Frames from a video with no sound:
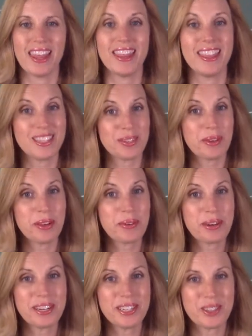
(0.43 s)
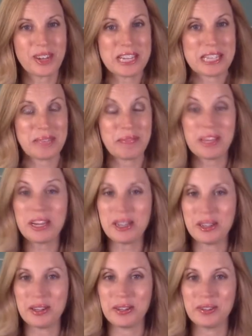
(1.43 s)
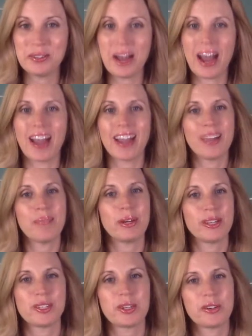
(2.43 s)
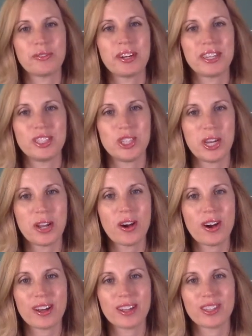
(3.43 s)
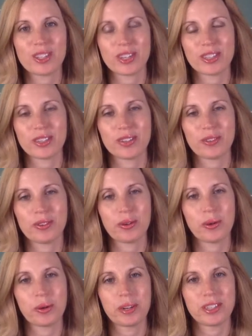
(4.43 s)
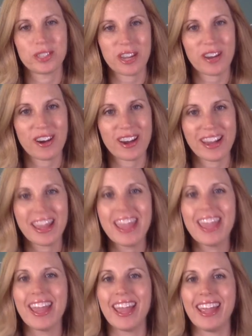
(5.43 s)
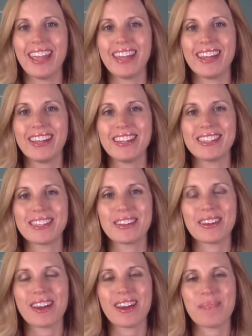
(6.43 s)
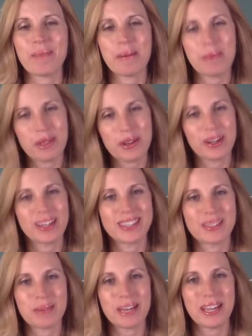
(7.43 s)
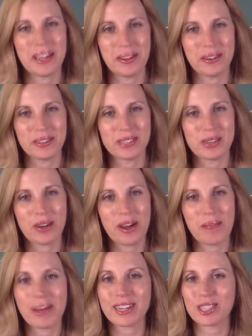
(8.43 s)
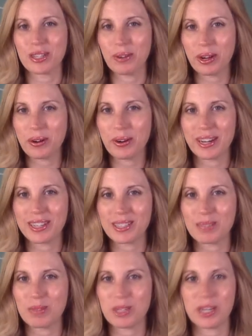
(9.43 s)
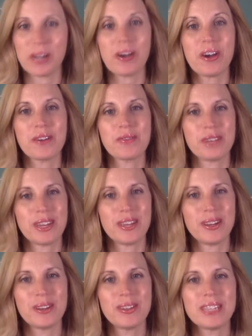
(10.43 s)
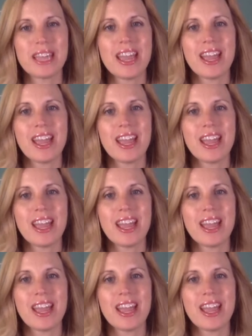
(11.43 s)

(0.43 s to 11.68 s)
This week we're going to try something new. I am a certified Qi Gong instructor through Holden Qi Gong, and my mother is a bit ill, so I'm actually recording some Qi Gong videos